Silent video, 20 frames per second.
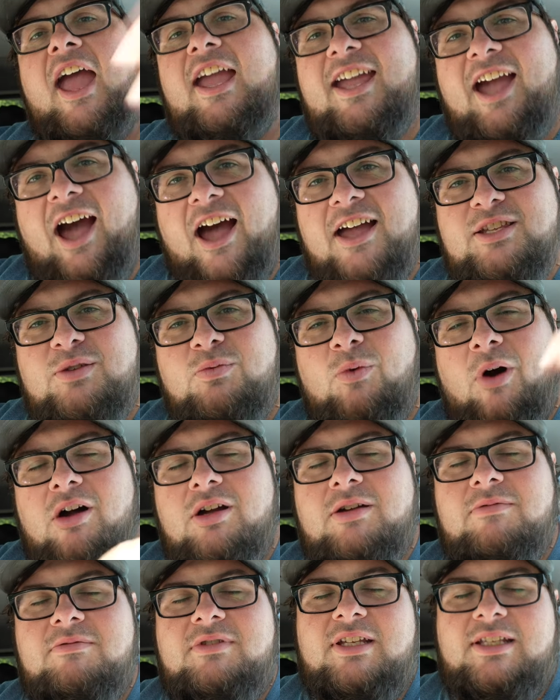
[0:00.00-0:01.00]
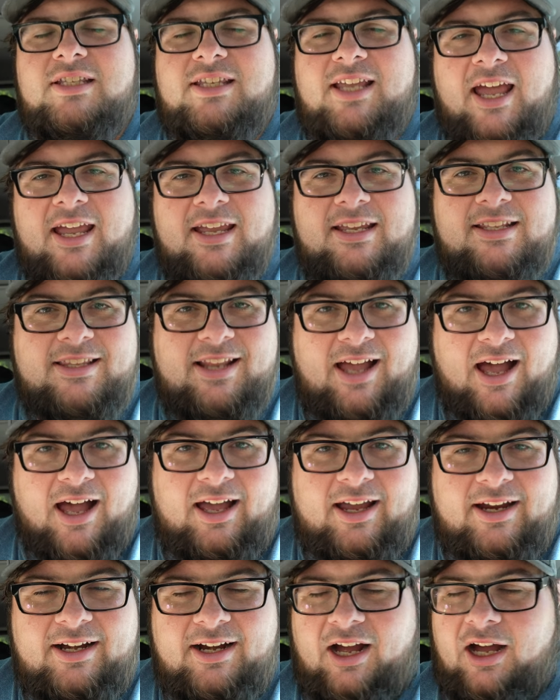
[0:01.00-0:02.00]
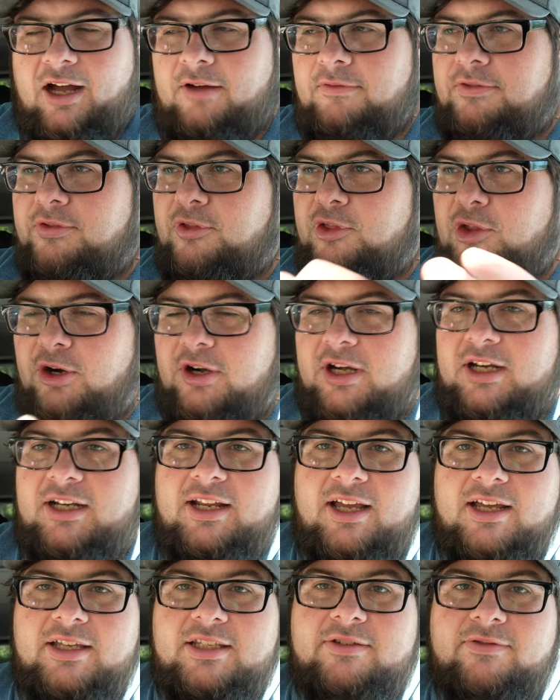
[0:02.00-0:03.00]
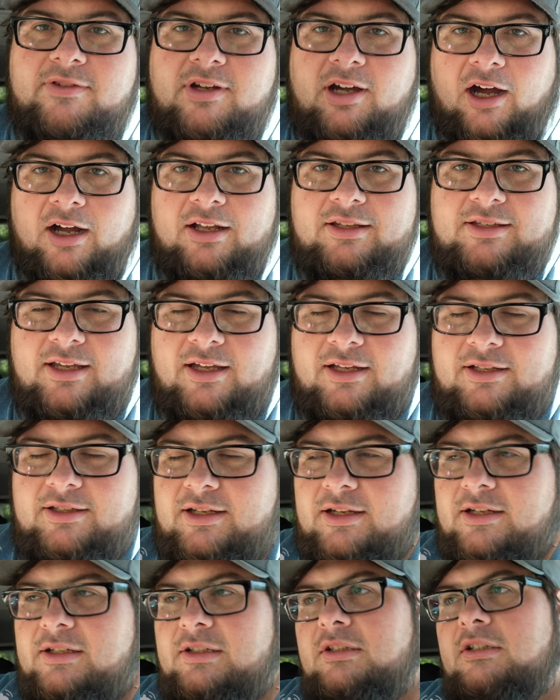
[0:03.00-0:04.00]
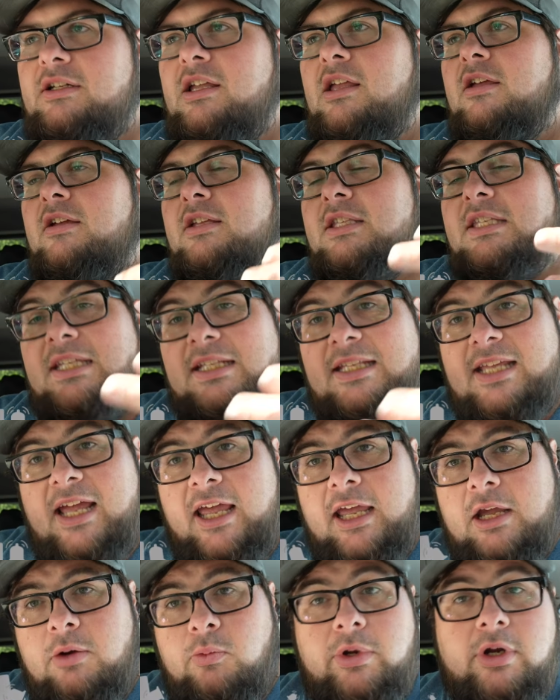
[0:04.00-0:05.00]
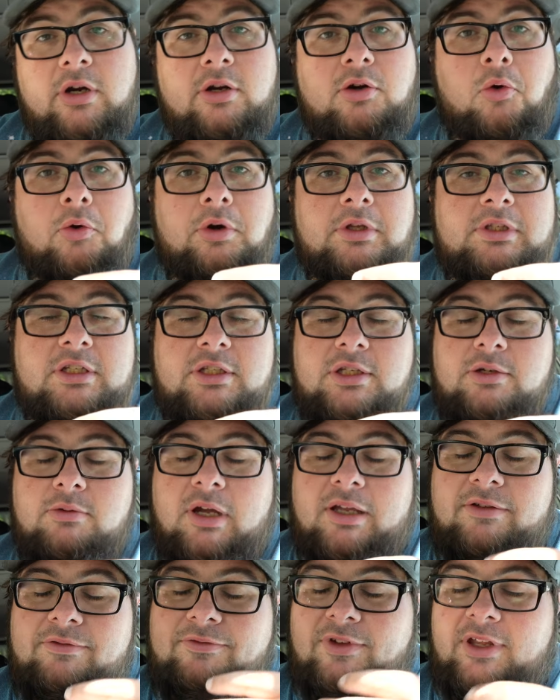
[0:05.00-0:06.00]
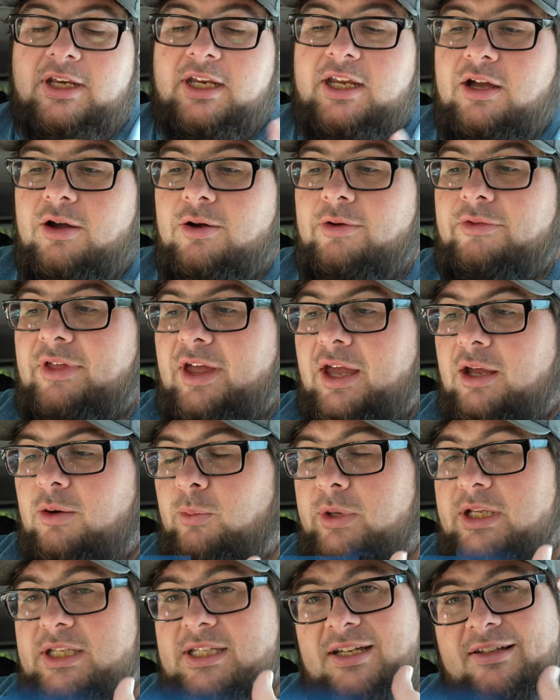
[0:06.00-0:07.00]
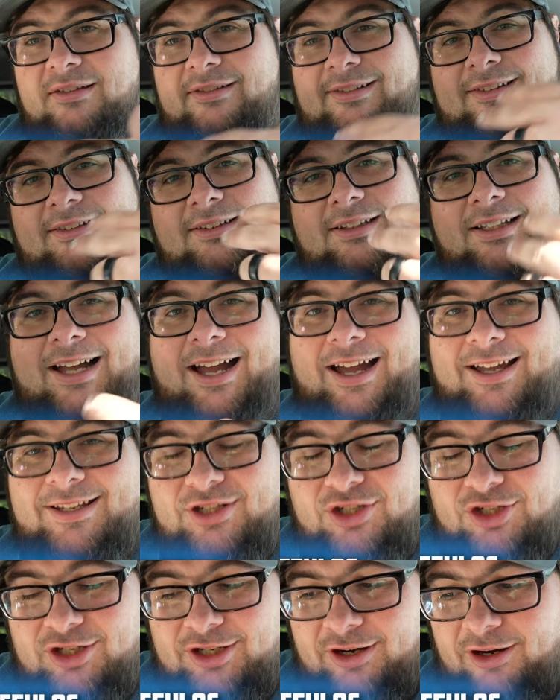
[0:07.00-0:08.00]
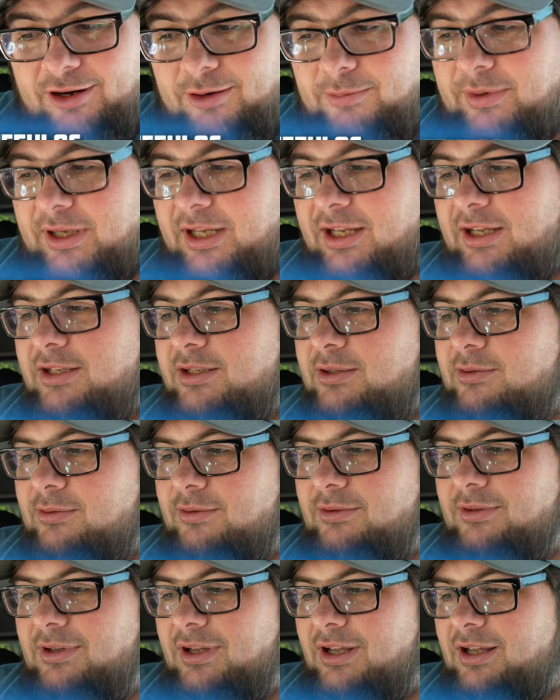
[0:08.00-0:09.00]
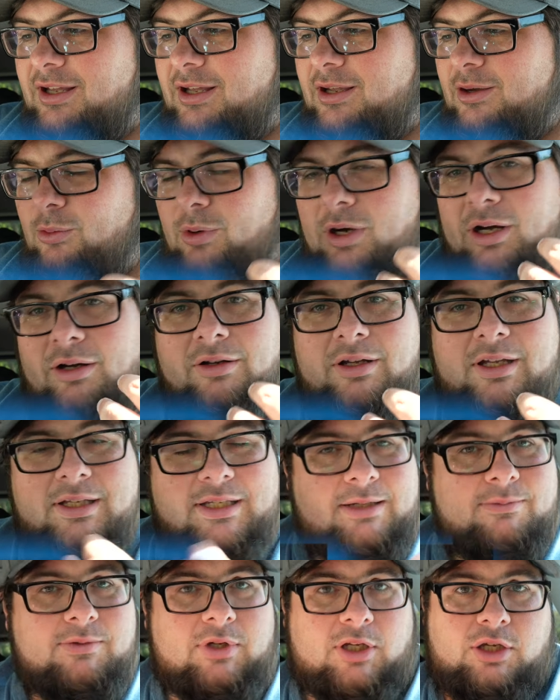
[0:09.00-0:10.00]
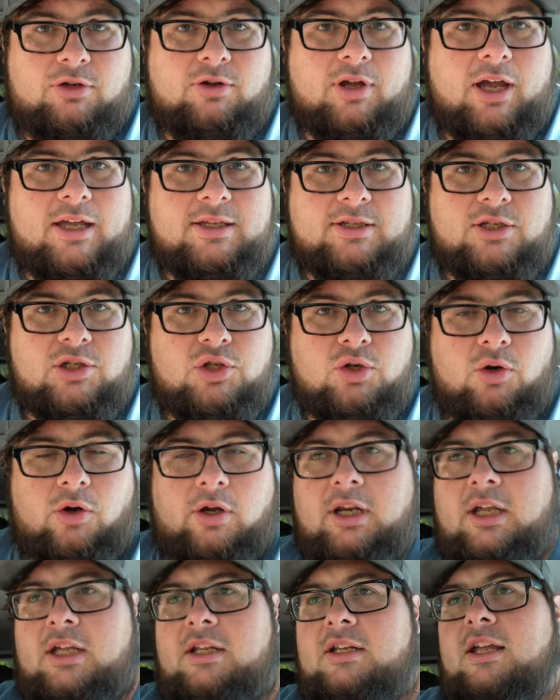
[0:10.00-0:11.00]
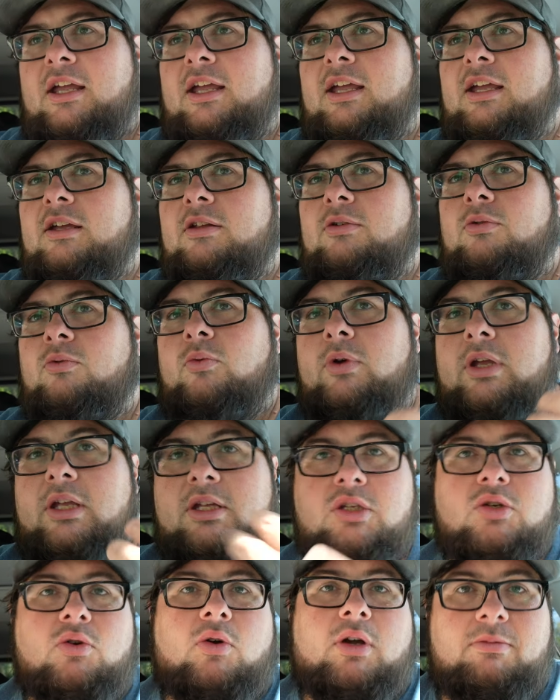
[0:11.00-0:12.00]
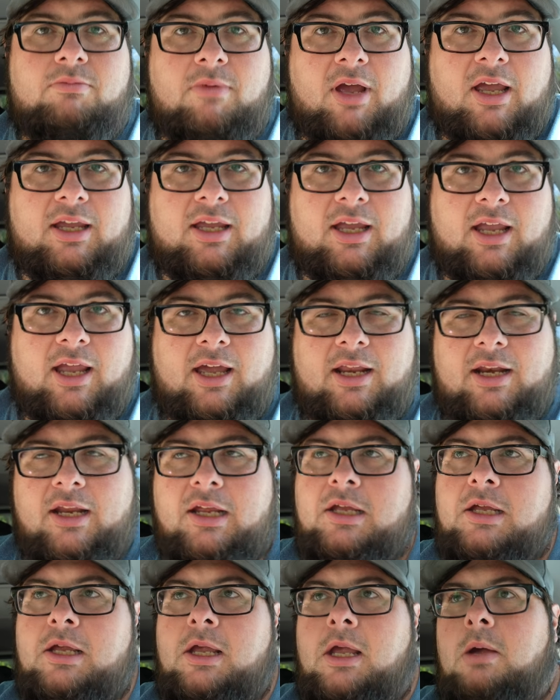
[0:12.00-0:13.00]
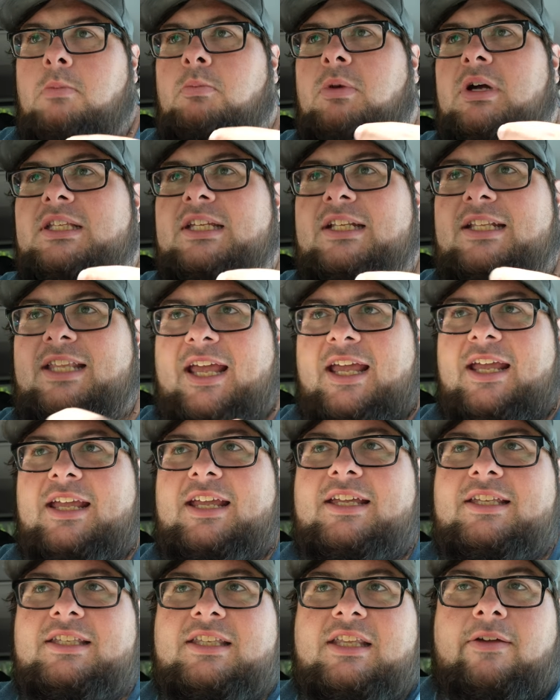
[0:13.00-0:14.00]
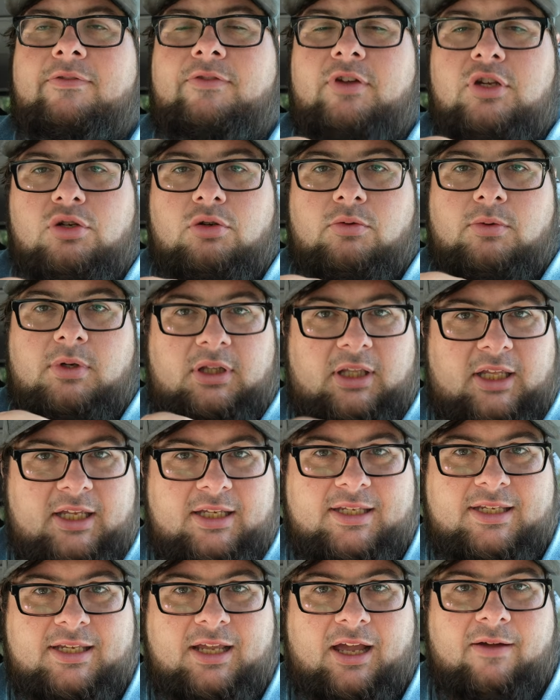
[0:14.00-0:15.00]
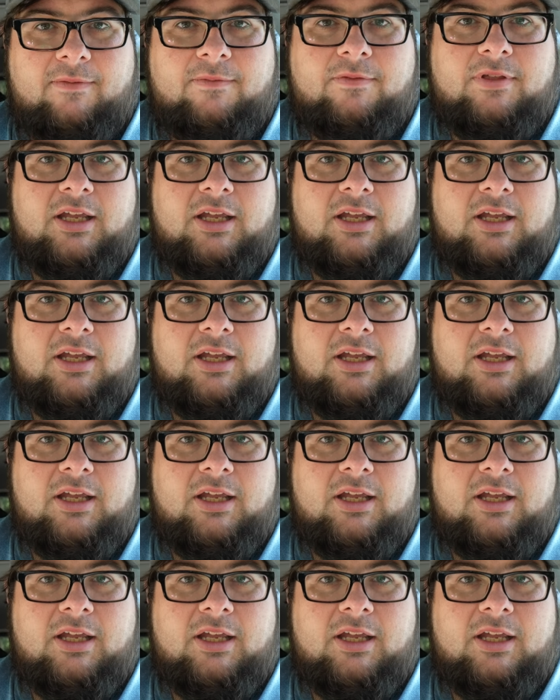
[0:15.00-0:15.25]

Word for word: Hey guys, welcome to day nine of 30 days of content. Today we are going to do a video that we did last year because, well, it seems like you guys enjoyed it and we enjoyed making it. But today is the official release of